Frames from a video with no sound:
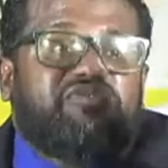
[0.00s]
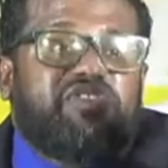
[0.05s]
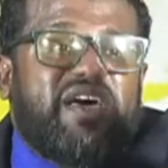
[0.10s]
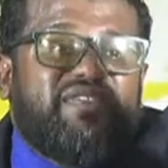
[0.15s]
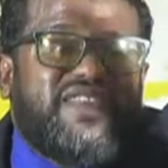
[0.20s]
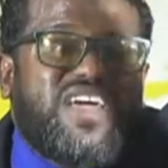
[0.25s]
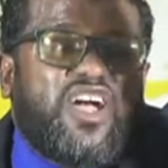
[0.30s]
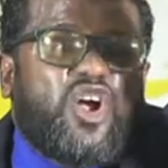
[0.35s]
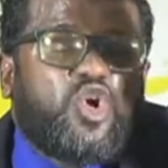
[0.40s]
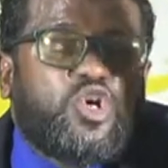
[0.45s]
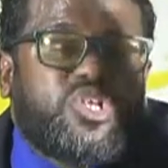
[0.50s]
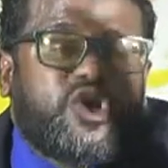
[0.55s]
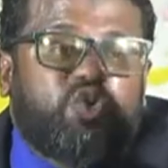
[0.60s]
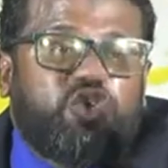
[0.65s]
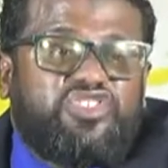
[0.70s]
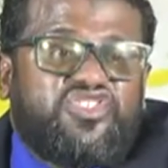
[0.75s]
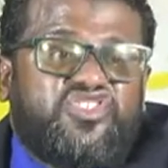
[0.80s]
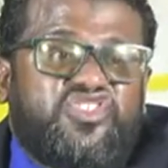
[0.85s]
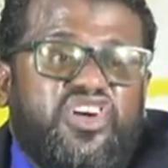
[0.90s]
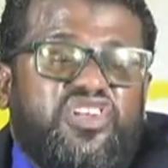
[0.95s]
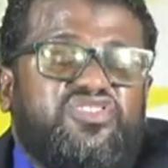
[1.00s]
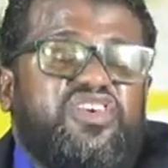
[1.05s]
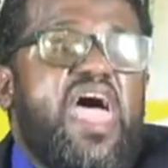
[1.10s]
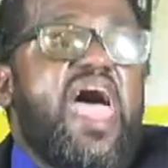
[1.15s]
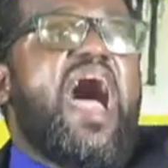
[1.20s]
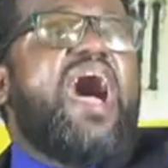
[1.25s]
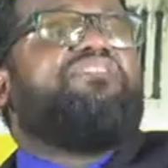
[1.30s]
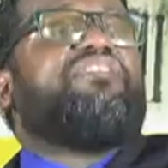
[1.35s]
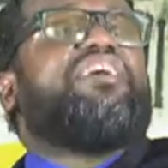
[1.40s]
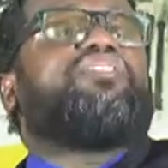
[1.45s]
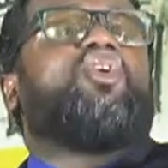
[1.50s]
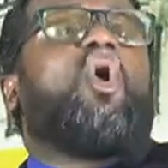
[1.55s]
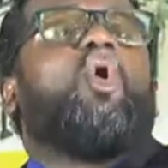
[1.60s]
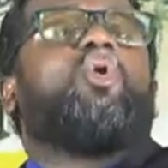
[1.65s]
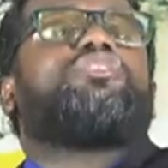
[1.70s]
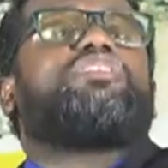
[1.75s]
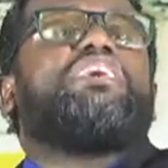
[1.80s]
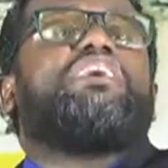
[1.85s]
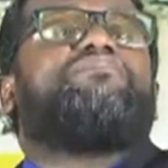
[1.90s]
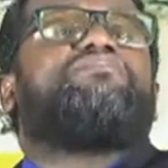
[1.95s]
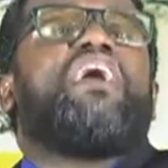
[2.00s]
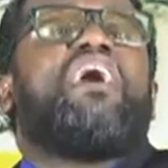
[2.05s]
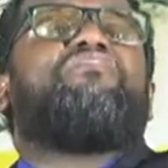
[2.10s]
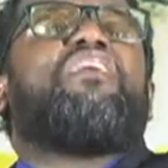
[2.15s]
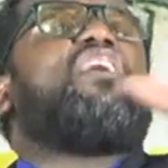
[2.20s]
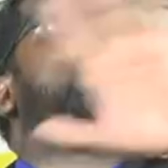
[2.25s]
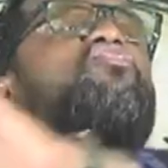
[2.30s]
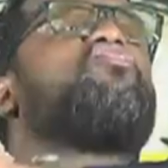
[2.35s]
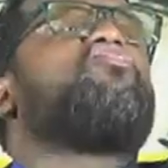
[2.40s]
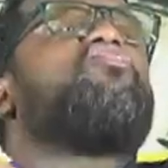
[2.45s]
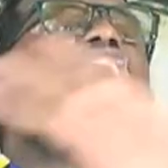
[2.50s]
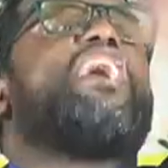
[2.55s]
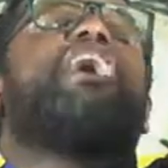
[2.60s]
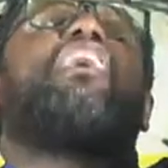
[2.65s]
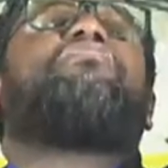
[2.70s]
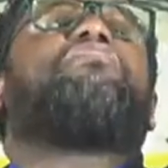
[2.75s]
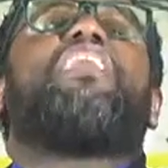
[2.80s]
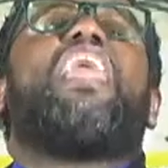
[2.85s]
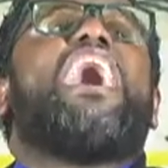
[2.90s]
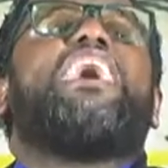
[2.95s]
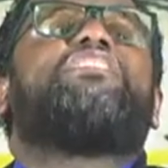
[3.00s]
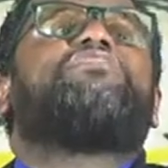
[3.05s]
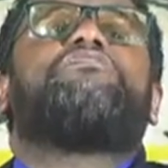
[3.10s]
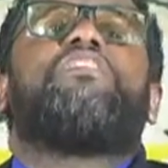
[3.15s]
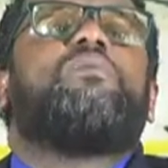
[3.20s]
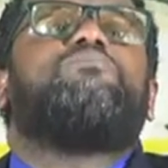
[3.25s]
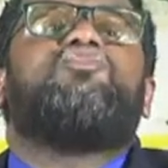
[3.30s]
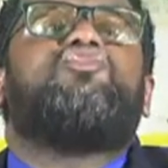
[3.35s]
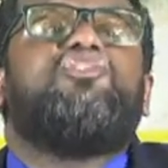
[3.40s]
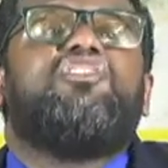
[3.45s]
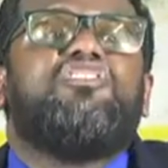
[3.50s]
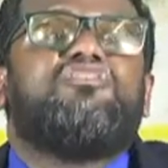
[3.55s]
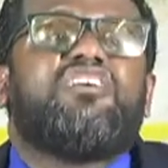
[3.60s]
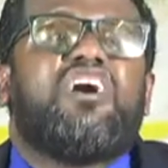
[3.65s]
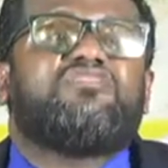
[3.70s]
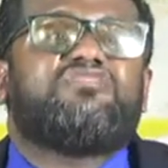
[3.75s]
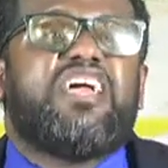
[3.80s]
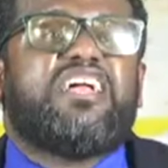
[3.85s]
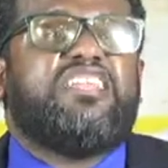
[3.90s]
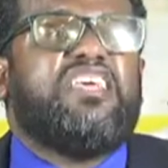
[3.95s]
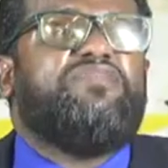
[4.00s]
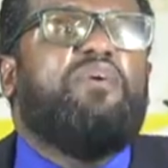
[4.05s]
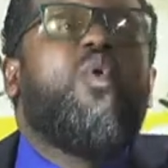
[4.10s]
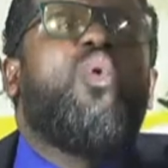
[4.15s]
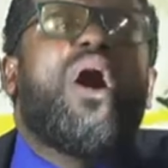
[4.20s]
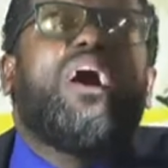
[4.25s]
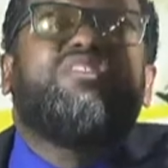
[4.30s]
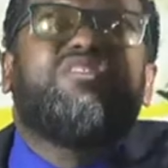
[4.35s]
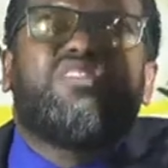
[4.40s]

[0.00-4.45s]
that they're good Christians and they don't even have a ray of light from Jesus, not even one